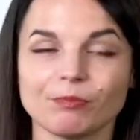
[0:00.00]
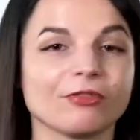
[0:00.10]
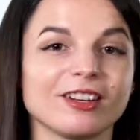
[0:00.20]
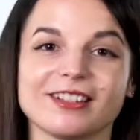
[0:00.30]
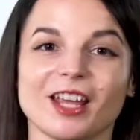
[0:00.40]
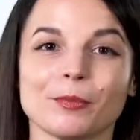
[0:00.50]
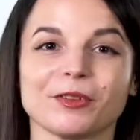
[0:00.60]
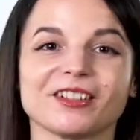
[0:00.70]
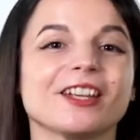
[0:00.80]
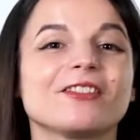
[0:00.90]
For
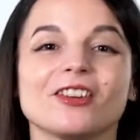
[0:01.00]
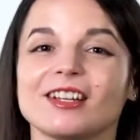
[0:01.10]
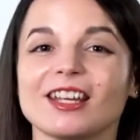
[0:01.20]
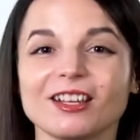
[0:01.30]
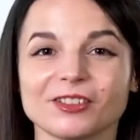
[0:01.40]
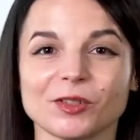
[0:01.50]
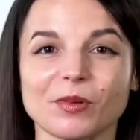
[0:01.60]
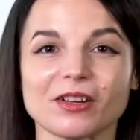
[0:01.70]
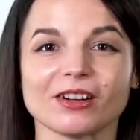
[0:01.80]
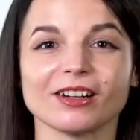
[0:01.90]
example, if you're an English
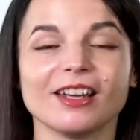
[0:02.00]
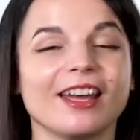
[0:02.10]
speaker,